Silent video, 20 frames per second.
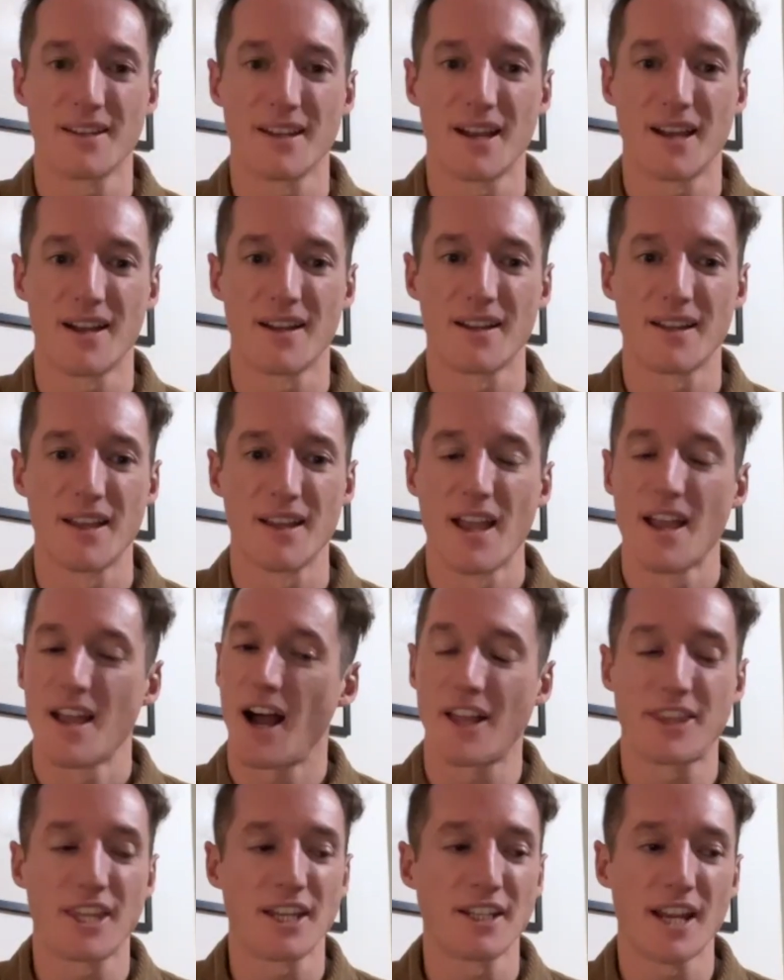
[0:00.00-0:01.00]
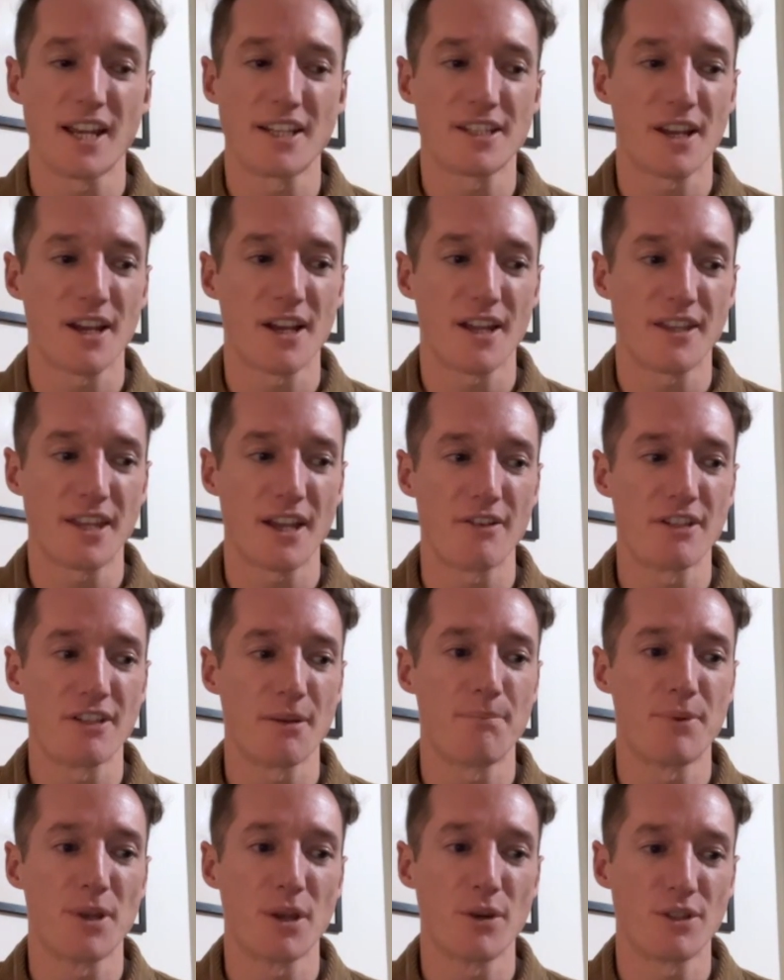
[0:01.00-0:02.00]
Yeah. I think there is a
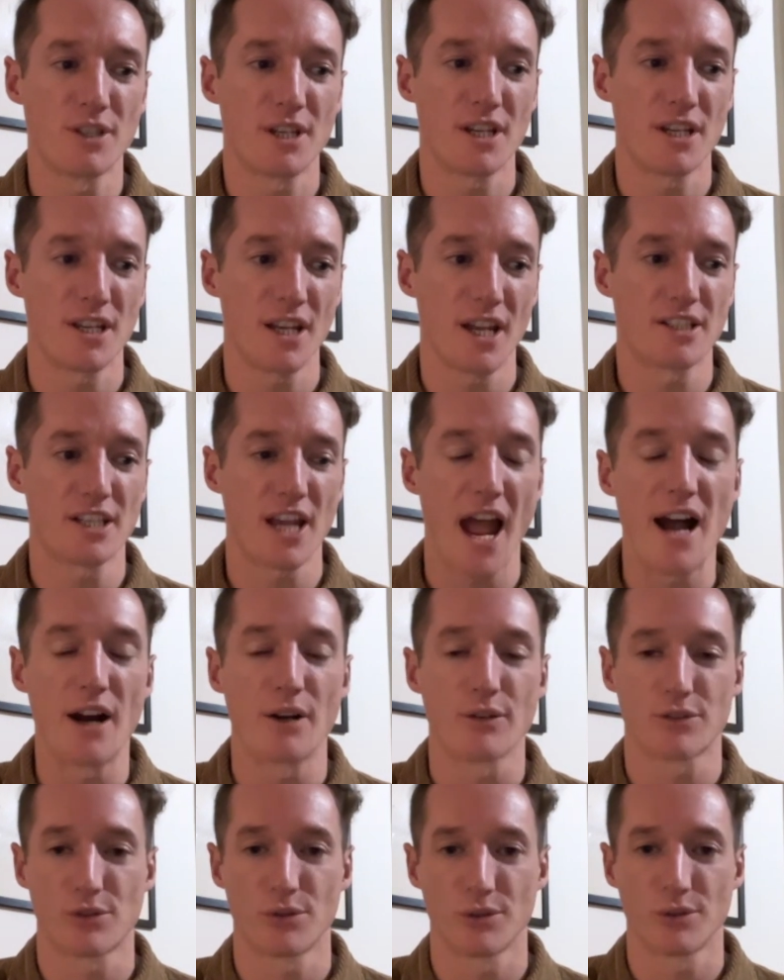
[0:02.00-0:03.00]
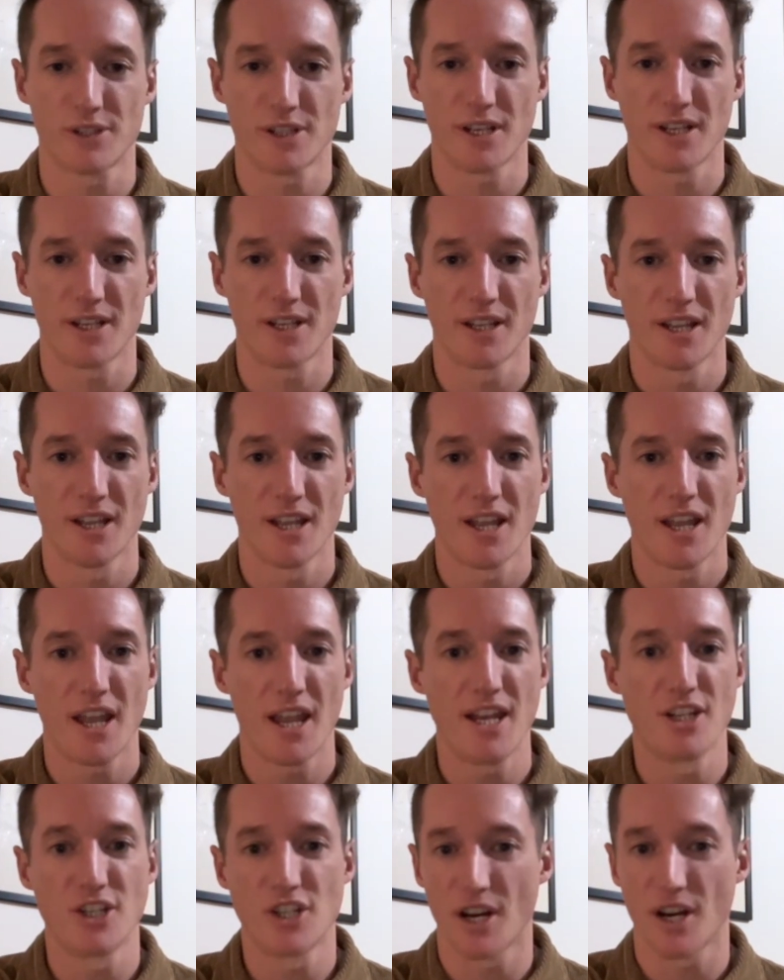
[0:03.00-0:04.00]
beauty to outsourcing
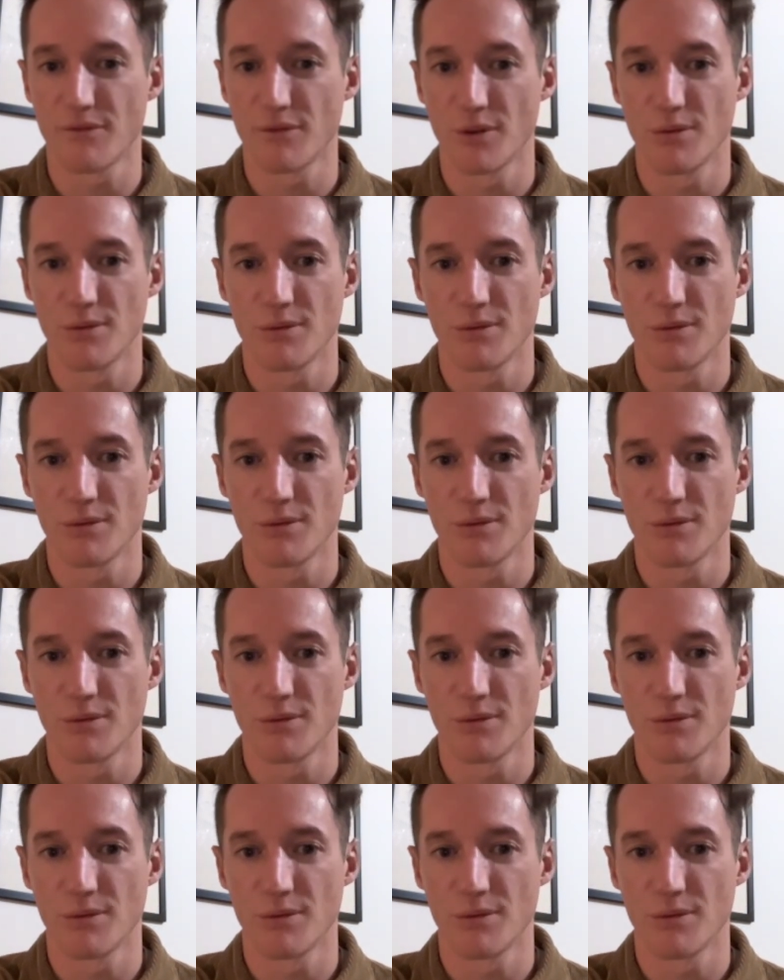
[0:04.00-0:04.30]
in general.